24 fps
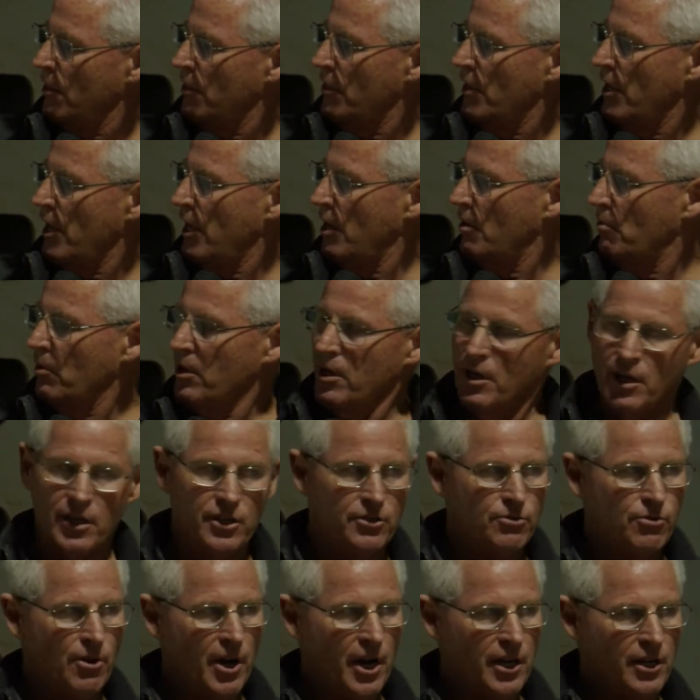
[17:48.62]
that we get
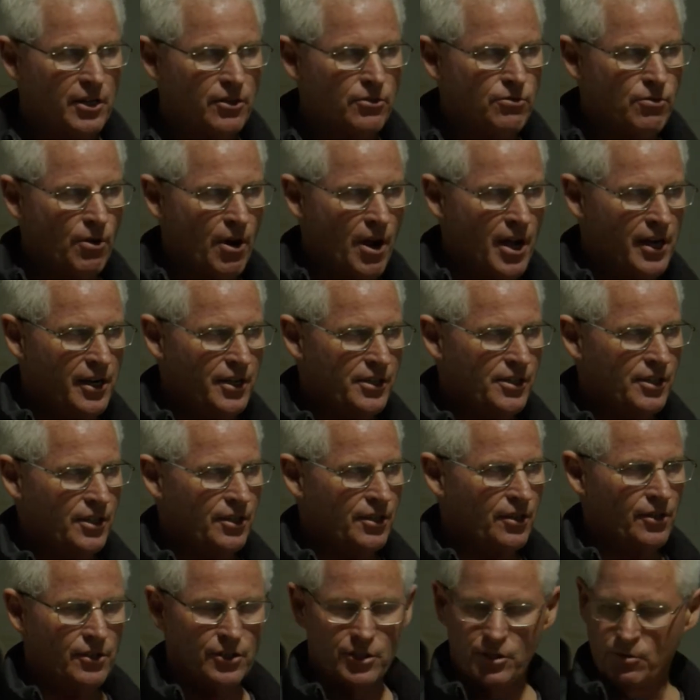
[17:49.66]
direct drainage
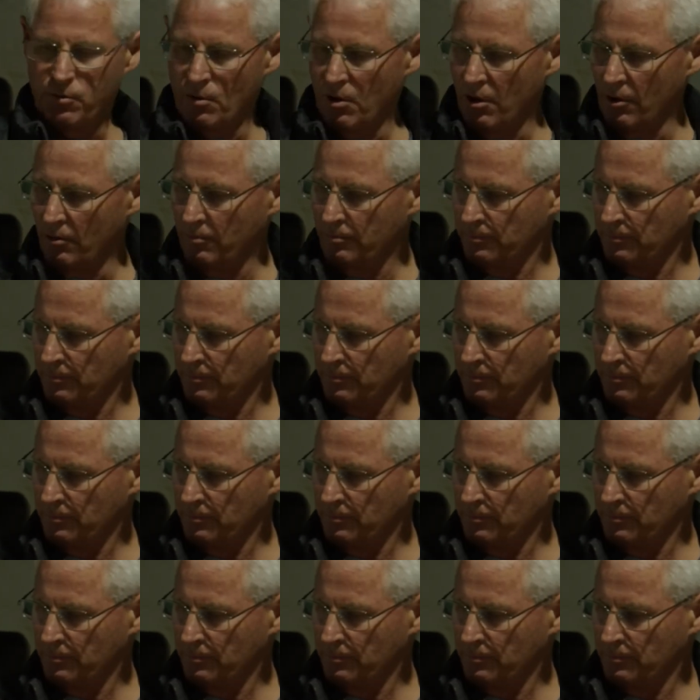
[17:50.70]
into the Swan.